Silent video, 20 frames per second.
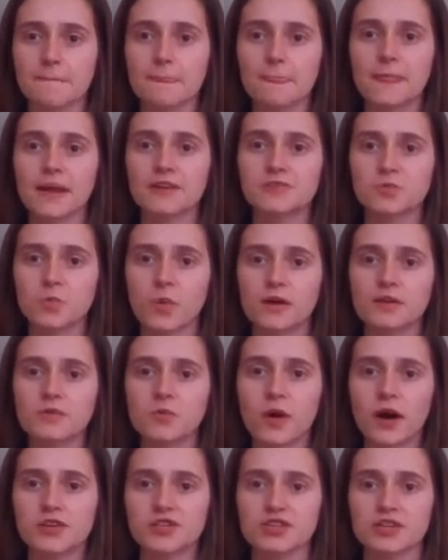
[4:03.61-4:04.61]
As one
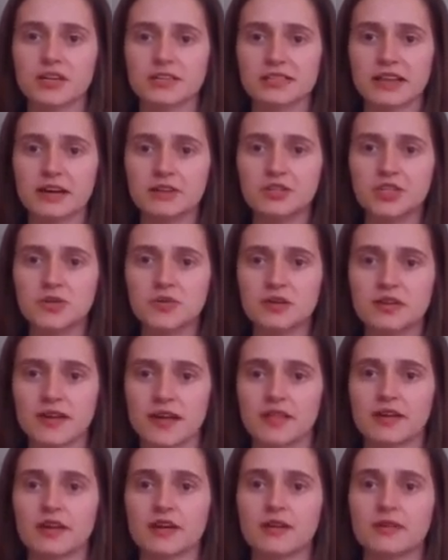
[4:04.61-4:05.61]
question has led to
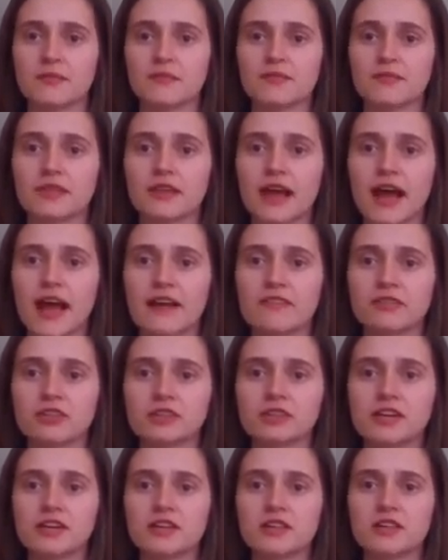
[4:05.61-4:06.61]
another, I have
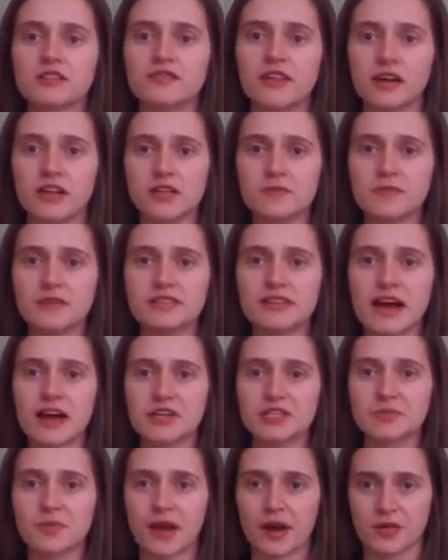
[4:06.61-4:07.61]
learned how to develop and
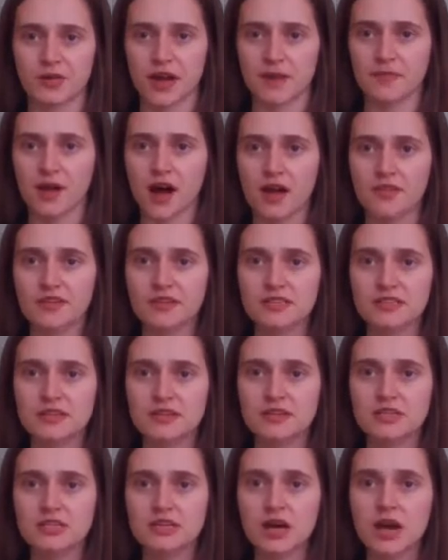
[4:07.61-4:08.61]
test my own
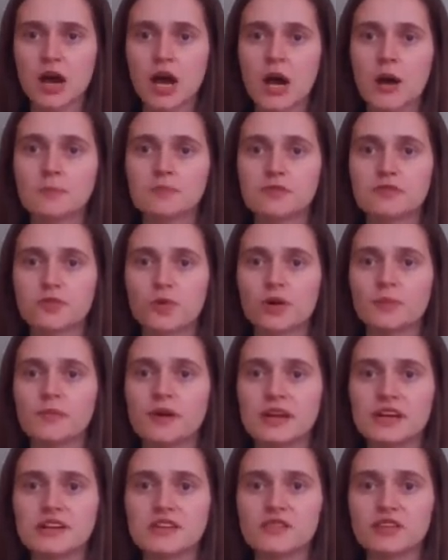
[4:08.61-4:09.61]
hypotheses, perform
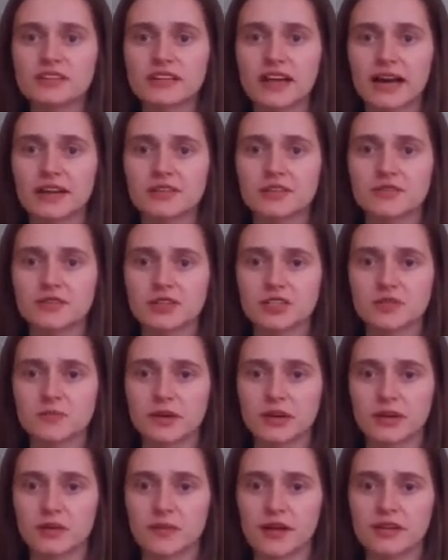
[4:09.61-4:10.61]
many different kinds of
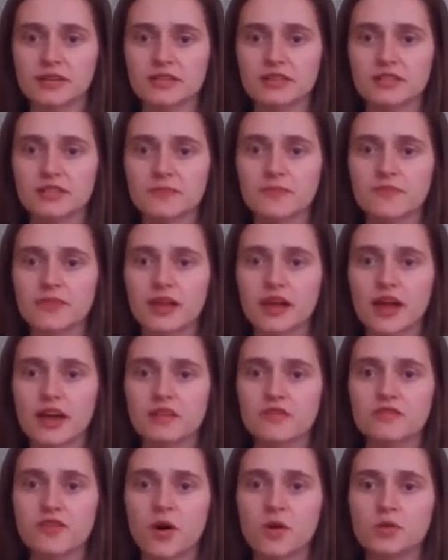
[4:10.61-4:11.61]
experiments,
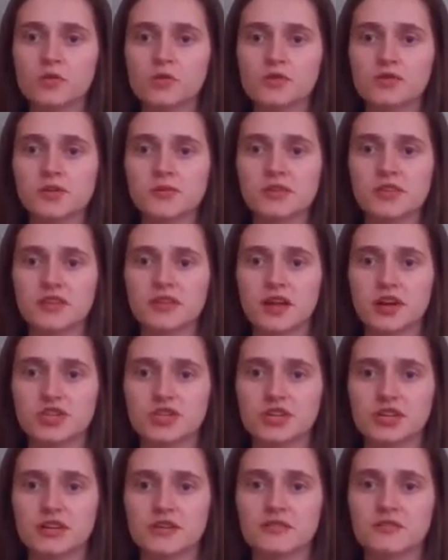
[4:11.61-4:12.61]
and follow through with
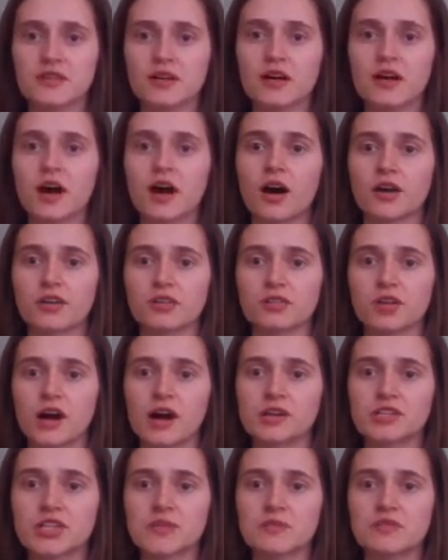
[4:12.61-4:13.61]
initiative on a
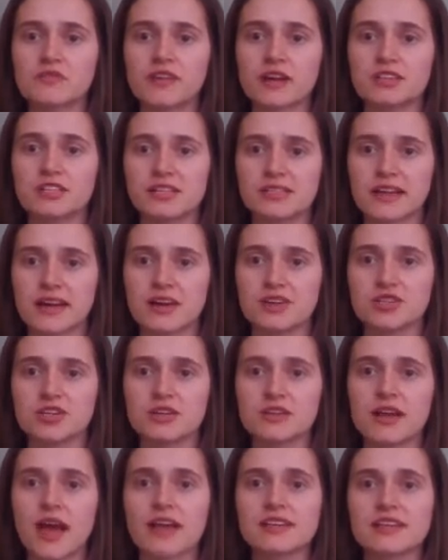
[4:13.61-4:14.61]
long-term
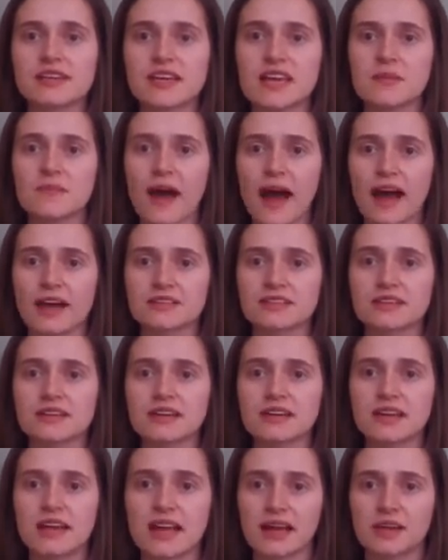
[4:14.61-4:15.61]
investigation as I keep asking
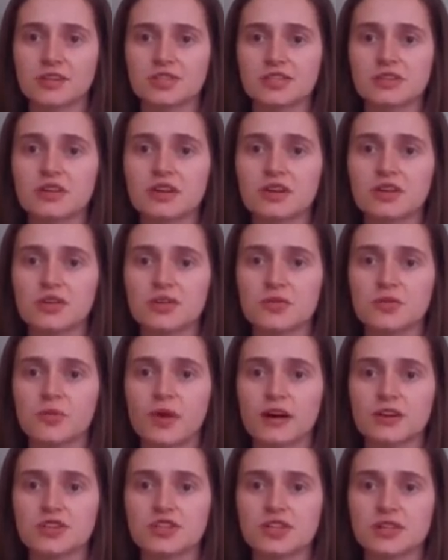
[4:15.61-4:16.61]
and answering new
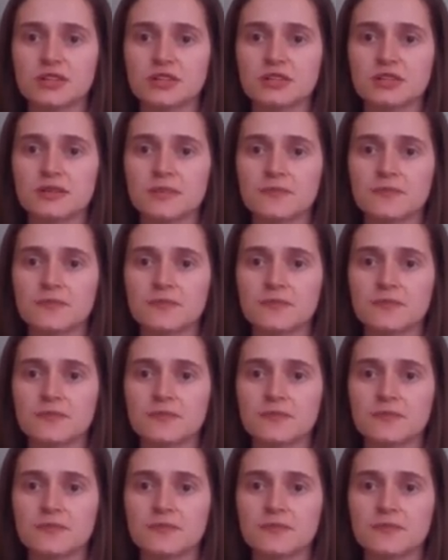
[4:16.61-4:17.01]
questions.